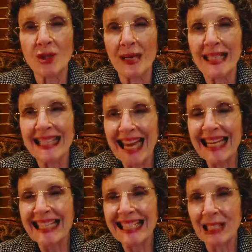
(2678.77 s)
So I
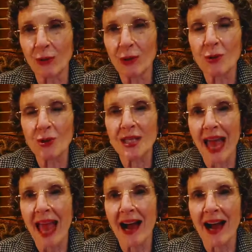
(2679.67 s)
tend to still use the
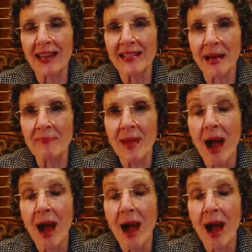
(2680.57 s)
AIs um,